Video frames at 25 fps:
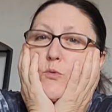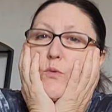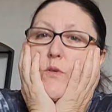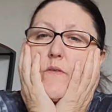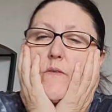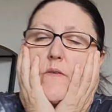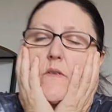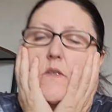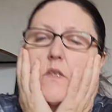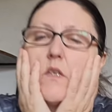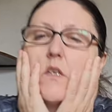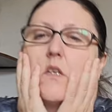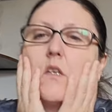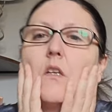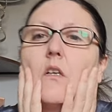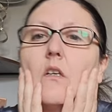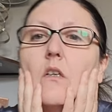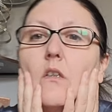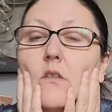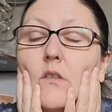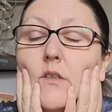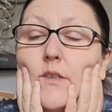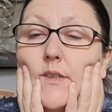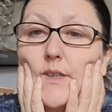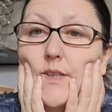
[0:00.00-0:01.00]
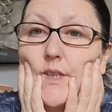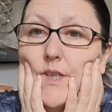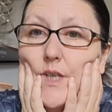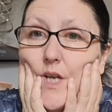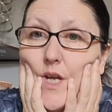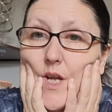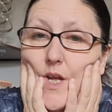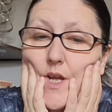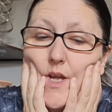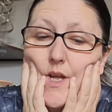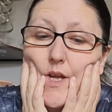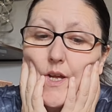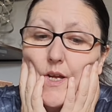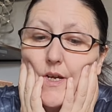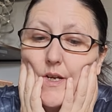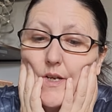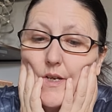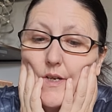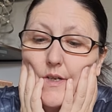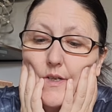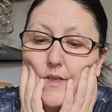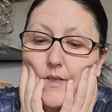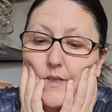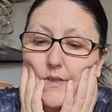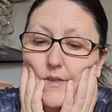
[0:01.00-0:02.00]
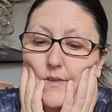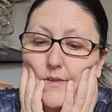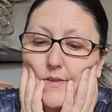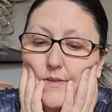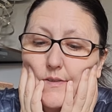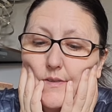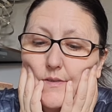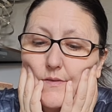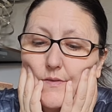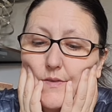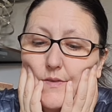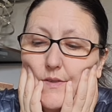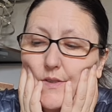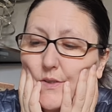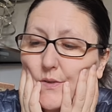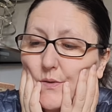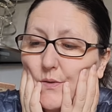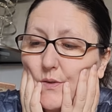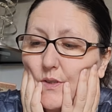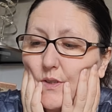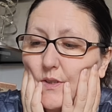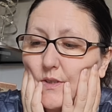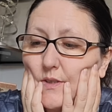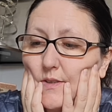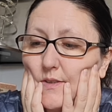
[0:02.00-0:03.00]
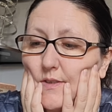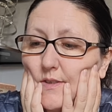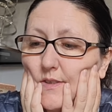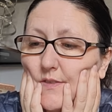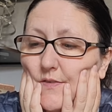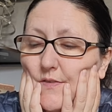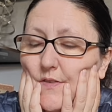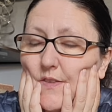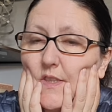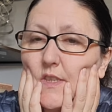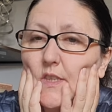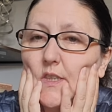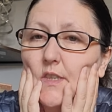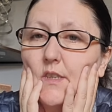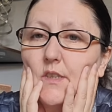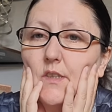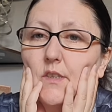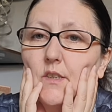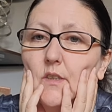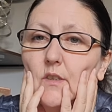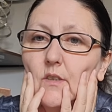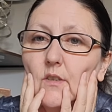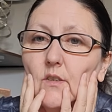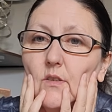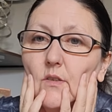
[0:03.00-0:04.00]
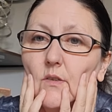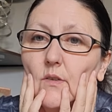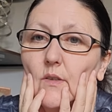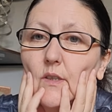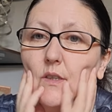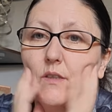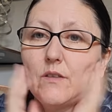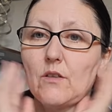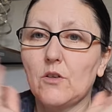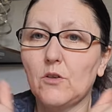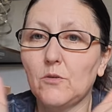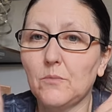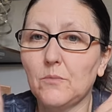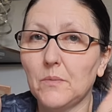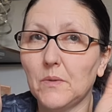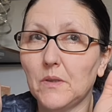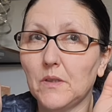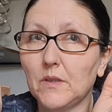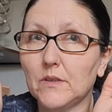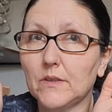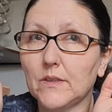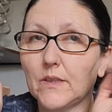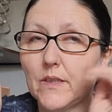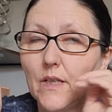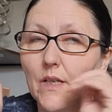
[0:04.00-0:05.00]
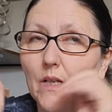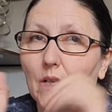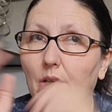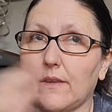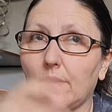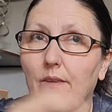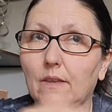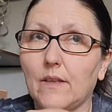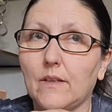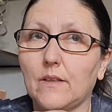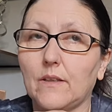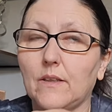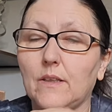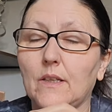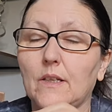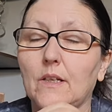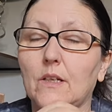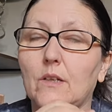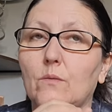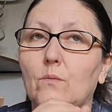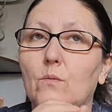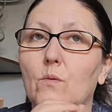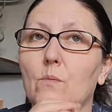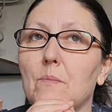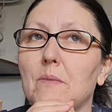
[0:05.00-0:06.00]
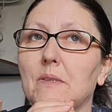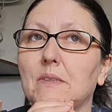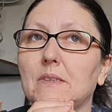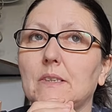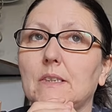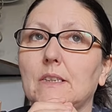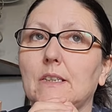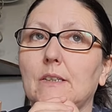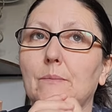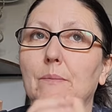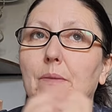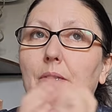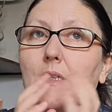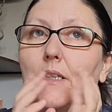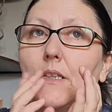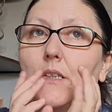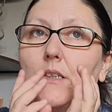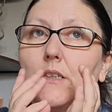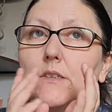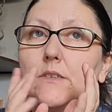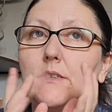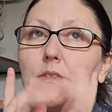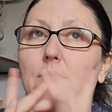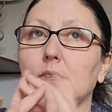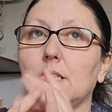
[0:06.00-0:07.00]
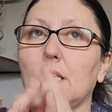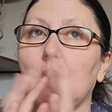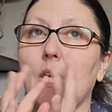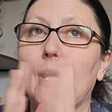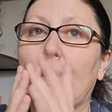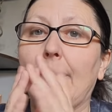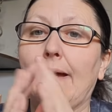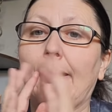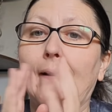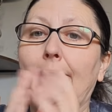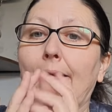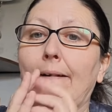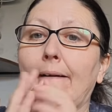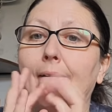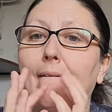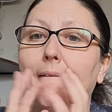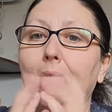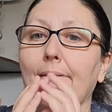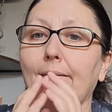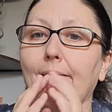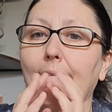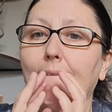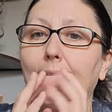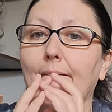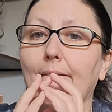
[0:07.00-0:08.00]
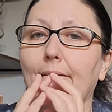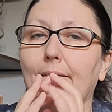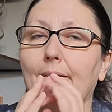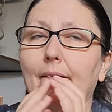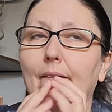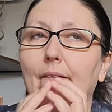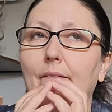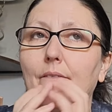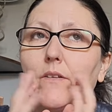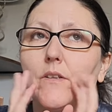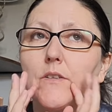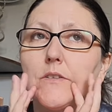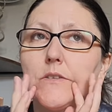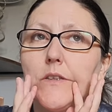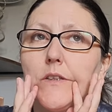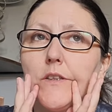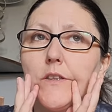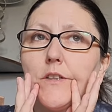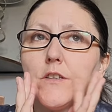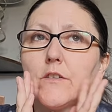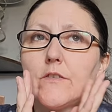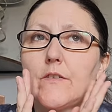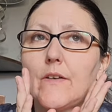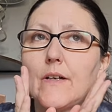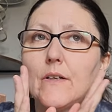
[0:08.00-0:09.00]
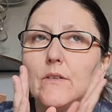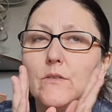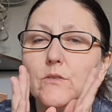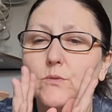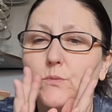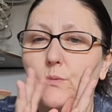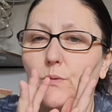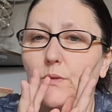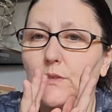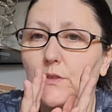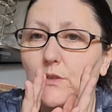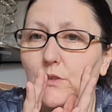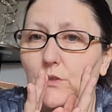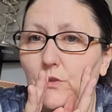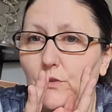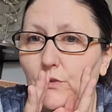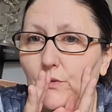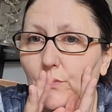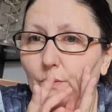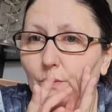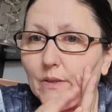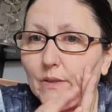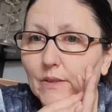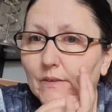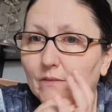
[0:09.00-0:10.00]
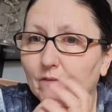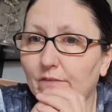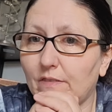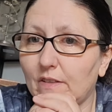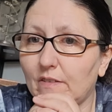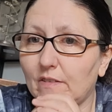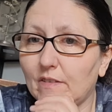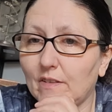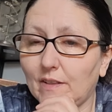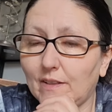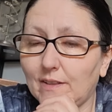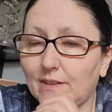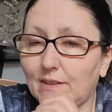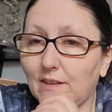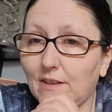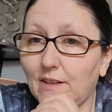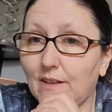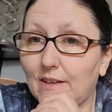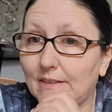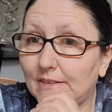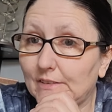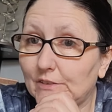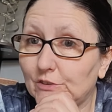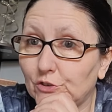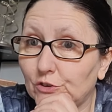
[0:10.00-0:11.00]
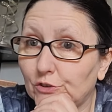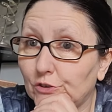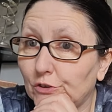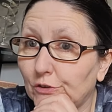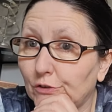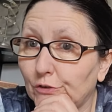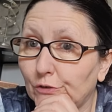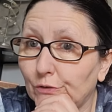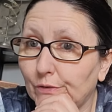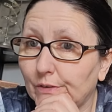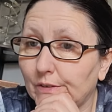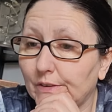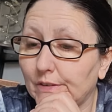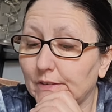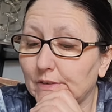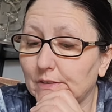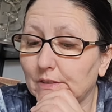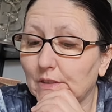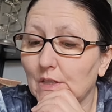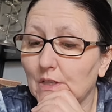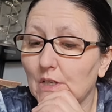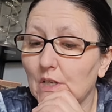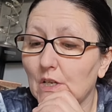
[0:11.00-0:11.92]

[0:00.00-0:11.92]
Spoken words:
12 o'clock, and I thought I could do this video so I can upload it and then get on with my day because I've got a lot of housework to do and very little energy to do it.